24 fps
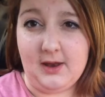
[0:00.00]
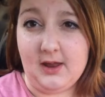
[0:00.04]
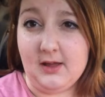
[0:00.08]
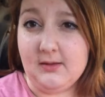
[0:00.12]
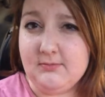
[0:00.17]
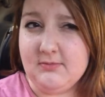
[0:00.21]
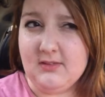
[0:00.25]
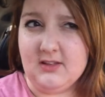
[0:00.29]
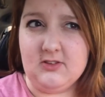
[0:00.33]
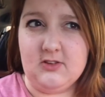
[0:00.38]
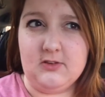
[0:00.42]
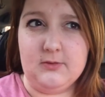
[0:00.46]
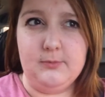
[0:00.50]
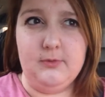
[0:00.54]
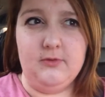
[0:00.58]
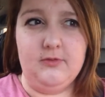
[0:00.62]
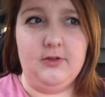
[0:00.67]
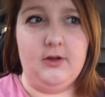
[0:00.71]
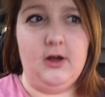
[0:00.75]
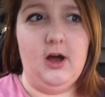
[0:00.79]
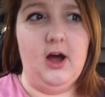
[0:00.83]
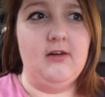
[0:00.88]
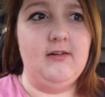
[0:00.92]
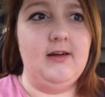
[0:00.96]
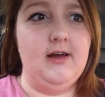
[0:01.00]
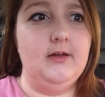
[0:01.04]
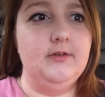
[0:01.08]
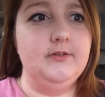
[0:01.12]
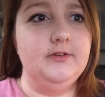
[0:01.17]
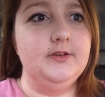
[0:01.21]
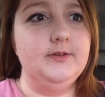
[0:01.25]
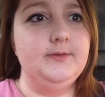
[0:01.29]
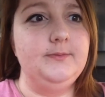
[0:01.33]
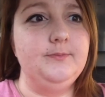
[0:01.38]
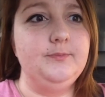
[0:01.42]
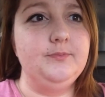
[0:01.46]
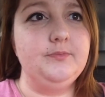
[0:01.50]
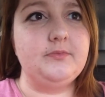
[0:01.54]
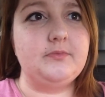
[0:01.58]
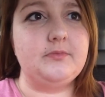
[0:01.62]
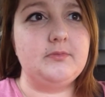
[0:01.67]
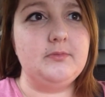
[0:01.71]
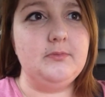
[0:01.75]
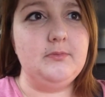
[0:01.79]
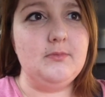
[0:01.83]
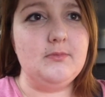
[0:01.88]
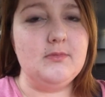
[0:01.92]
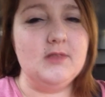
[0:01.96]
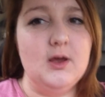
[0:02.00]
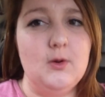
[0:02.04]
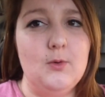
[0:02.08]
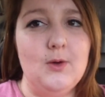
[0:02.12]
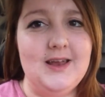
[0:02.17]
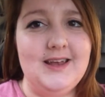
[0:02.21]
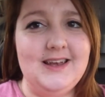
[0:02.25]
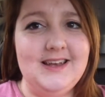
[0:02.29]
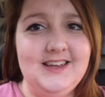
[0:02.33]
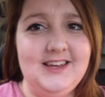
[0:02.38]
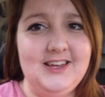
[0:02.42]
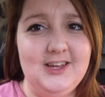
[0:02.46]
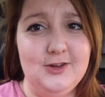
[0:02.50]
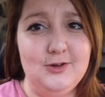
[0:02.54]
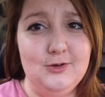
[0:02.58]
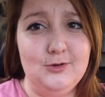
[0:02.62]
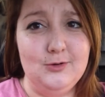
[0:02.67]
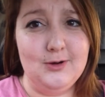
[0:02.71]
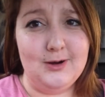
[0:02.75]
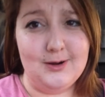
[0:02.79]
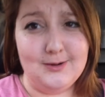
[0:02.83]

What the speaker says: Yeah, I just moved the car around. Wait, thank you.